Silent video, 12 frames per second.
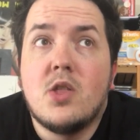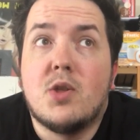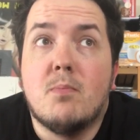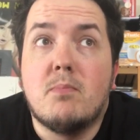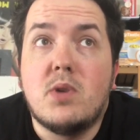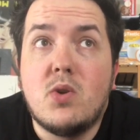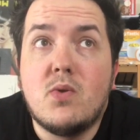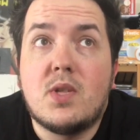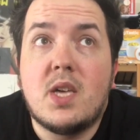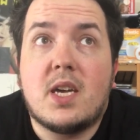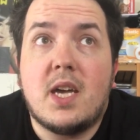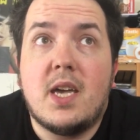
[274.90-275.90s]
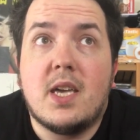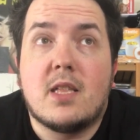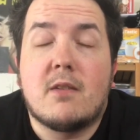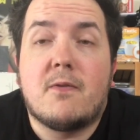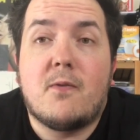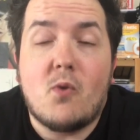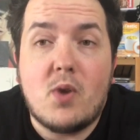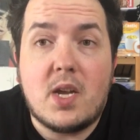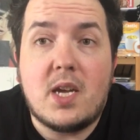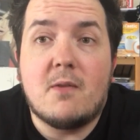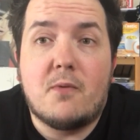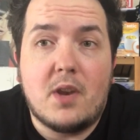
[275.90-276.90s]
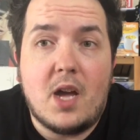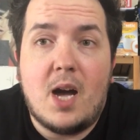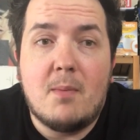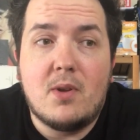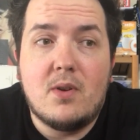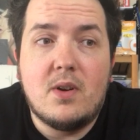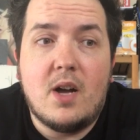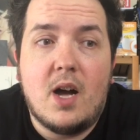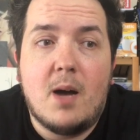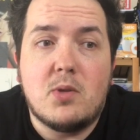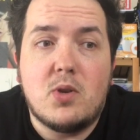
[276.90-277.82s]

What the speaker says: The music is freaking phenomenal.